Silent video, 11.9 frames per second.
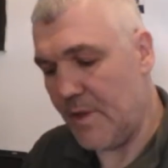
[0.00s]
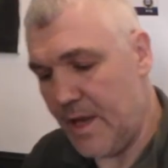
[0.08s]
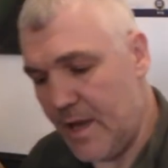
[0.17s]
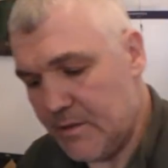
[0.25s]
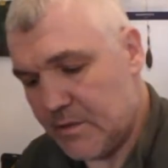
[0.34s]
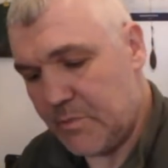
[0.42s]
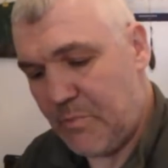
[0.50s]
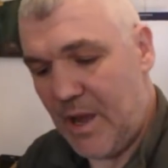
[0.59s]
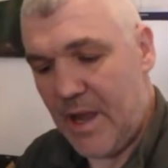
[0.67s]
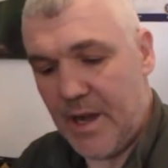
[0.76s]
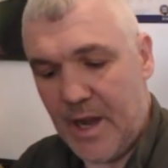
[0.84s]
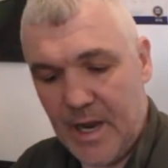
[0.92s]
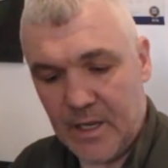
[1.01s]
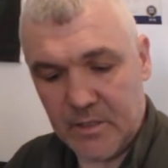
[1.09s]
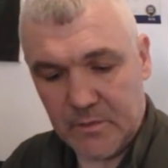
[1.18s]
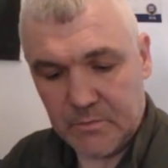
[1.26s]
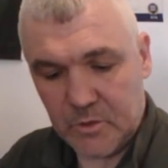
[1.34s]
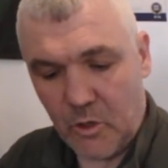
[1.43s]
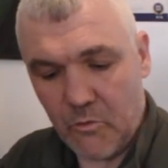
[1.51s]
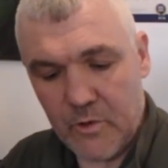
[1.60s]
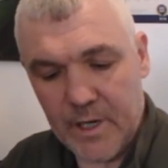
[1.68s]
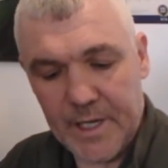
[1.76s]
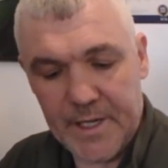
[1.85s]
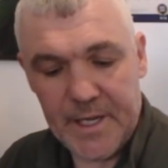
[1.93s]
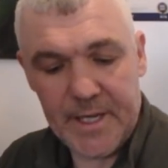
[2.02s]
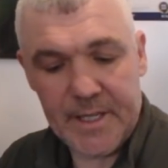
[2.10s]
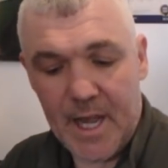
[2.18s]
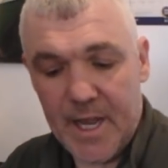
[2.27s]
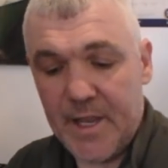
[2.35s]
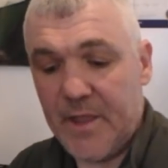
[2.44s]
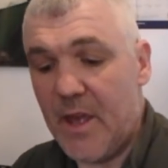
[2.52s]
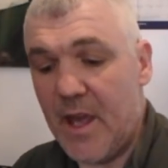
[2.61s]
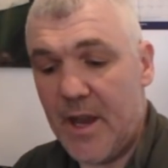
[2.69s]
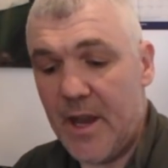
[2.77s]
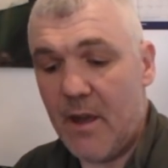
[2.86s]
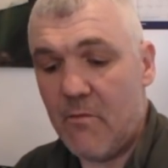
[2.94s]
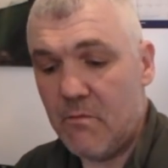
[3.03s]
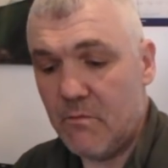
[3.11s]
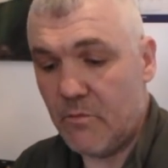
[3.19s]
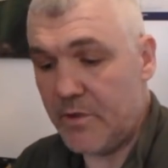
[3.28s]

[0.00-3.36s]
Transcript: Yeah, spare axe. Don't really need that in there now